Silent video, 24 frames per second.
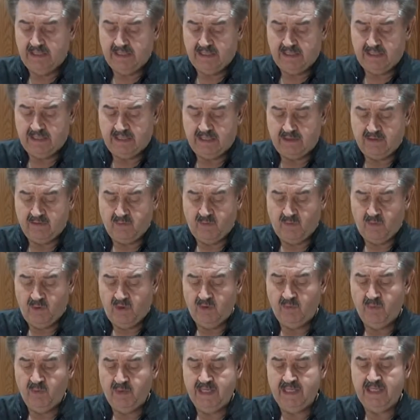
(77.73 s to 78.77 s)

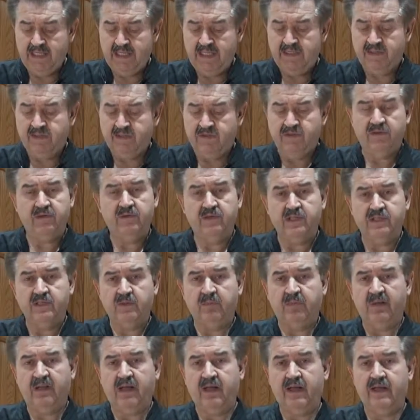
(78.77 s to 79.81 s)
What we need to do is
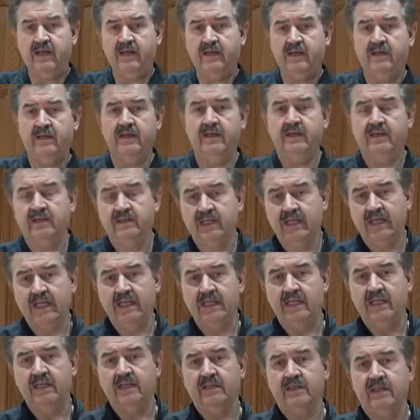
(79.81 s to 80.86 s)
apply a
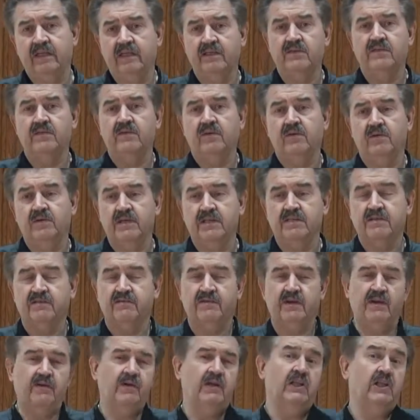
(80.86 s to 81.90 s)
technique that is known as a
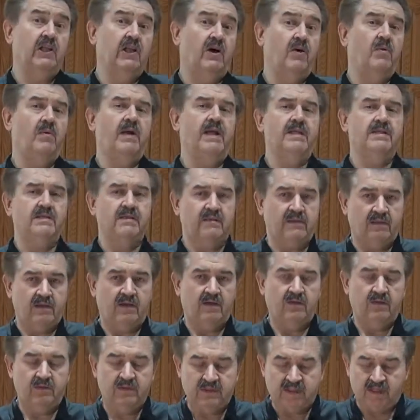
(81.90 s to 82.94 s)
very low and
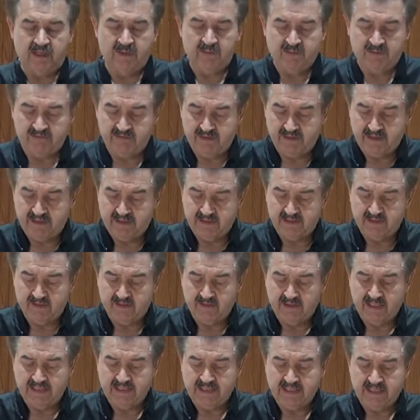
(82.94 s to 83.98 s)
slow type of a
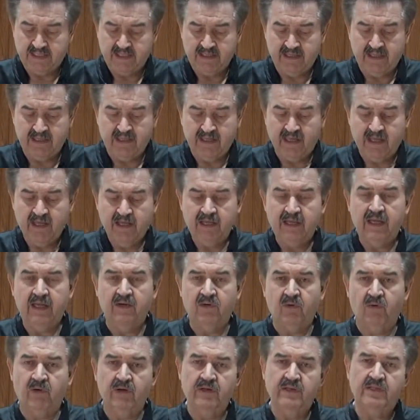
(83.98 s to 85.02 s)
cooking technique in
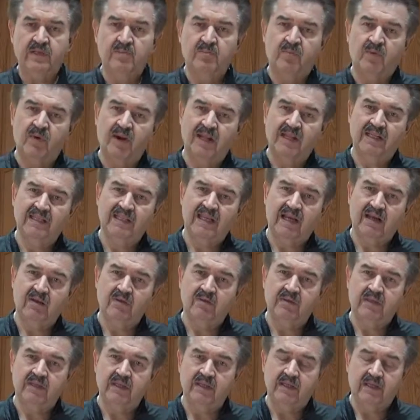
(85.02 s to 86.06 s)
order to break
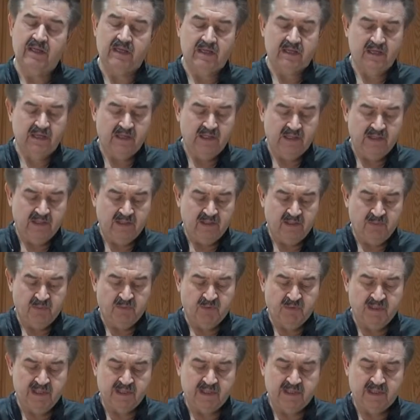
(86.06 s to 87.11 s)
down the
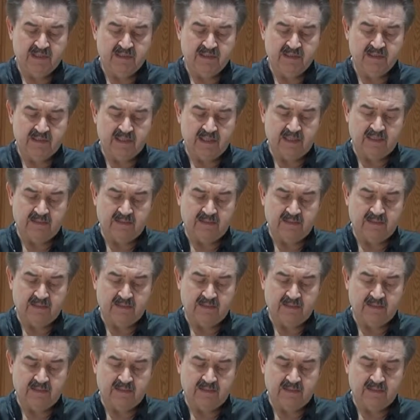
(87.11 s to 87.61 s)
brisket